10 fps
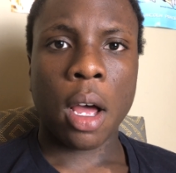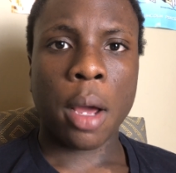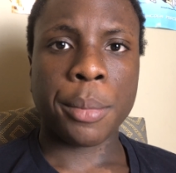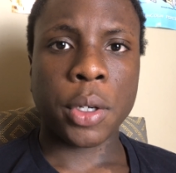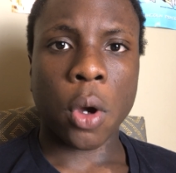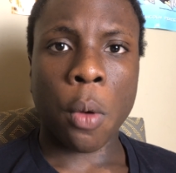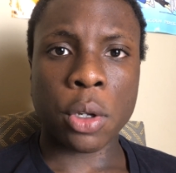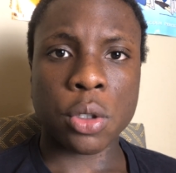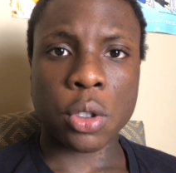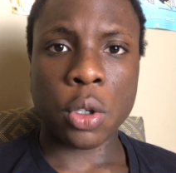You
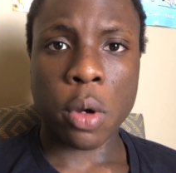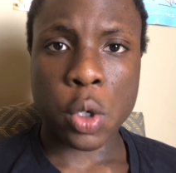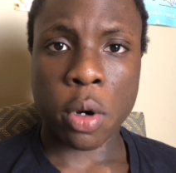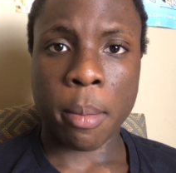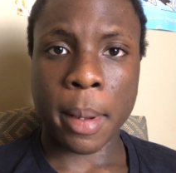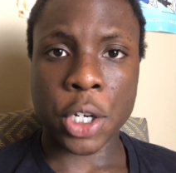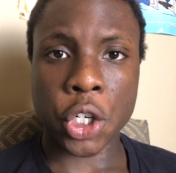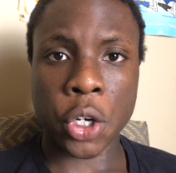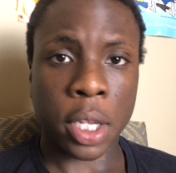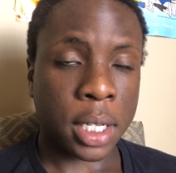also want to make
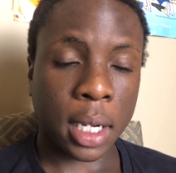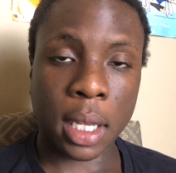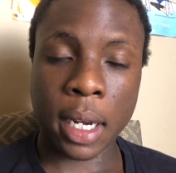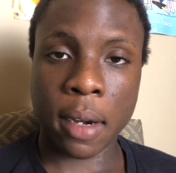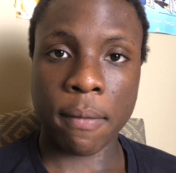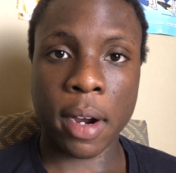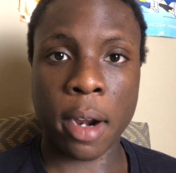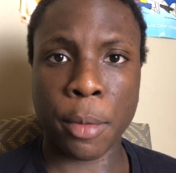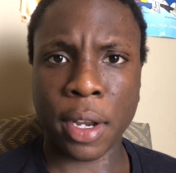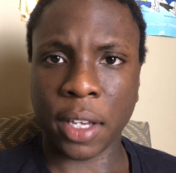sure that it's a clean
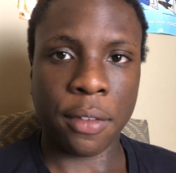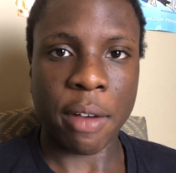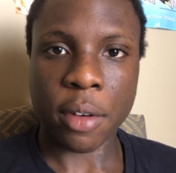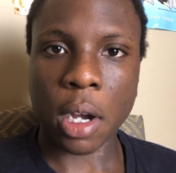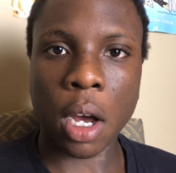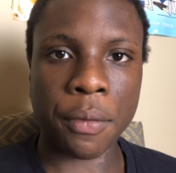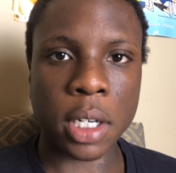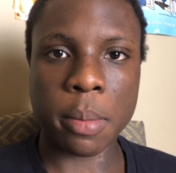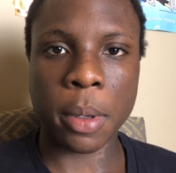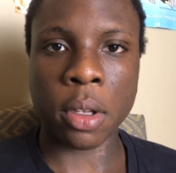environment. Like if you have a coffee
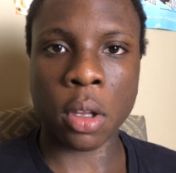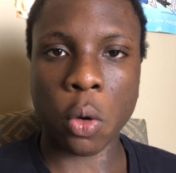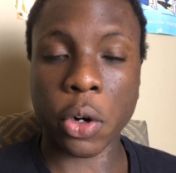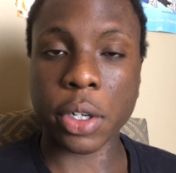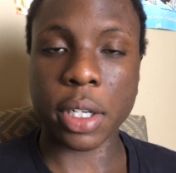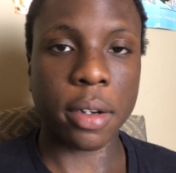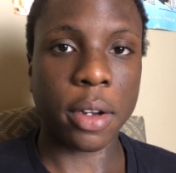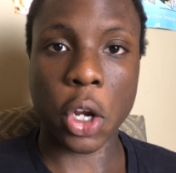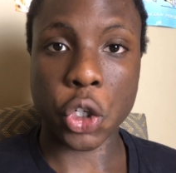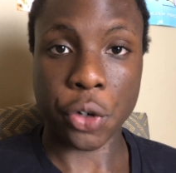spill or
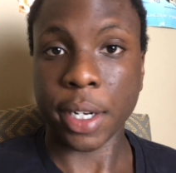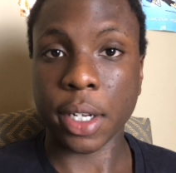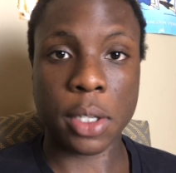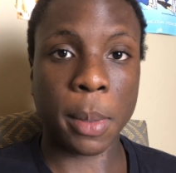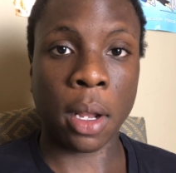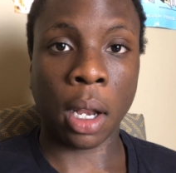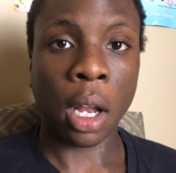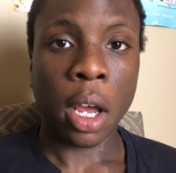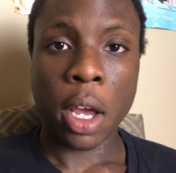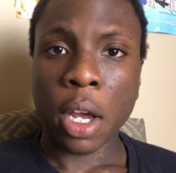a drink spill,
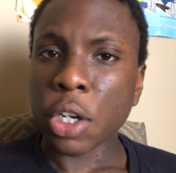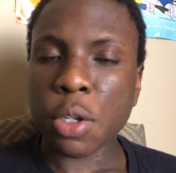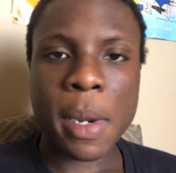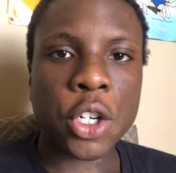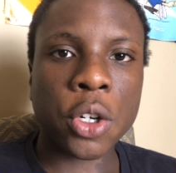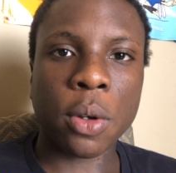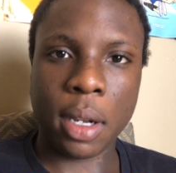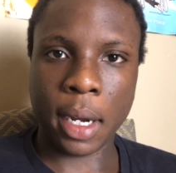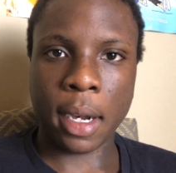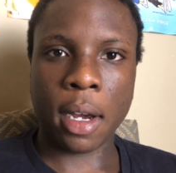just make sure you
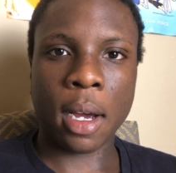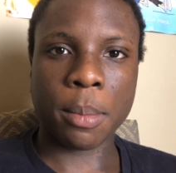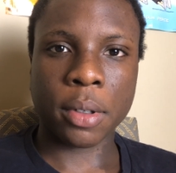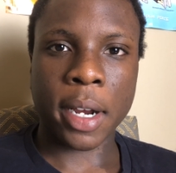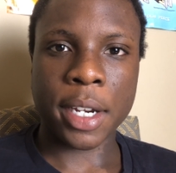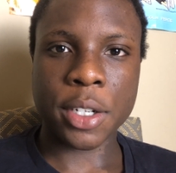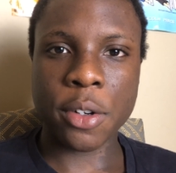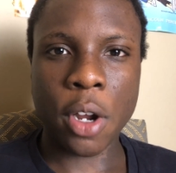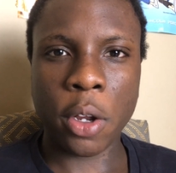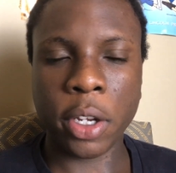clean it up, right? It's
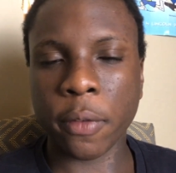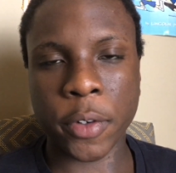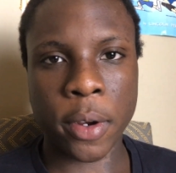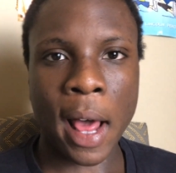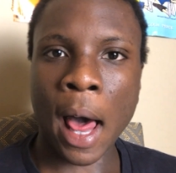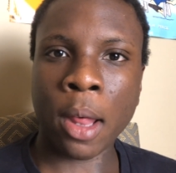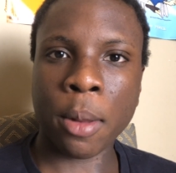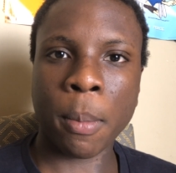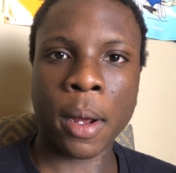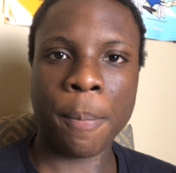not only good for your health,
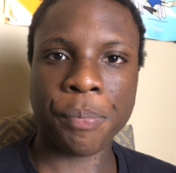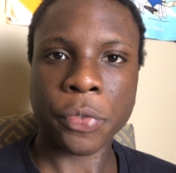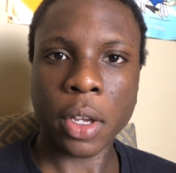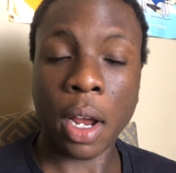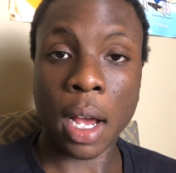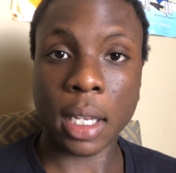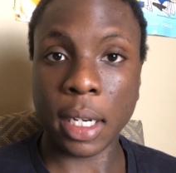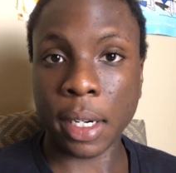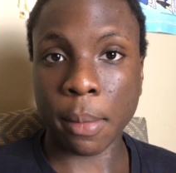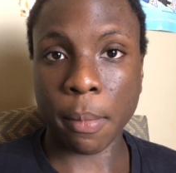but a
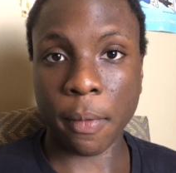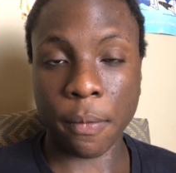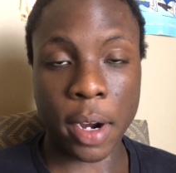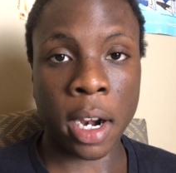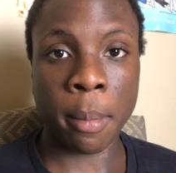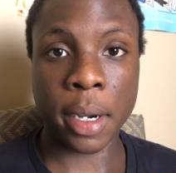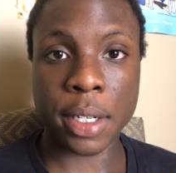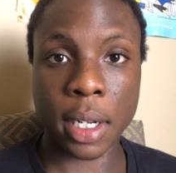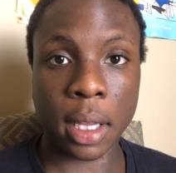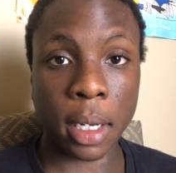clean environment is
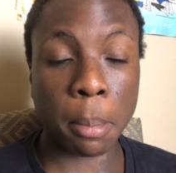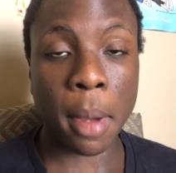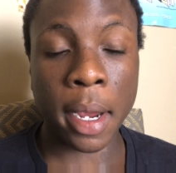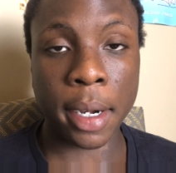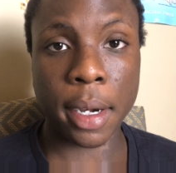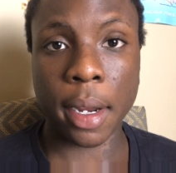a clean mind,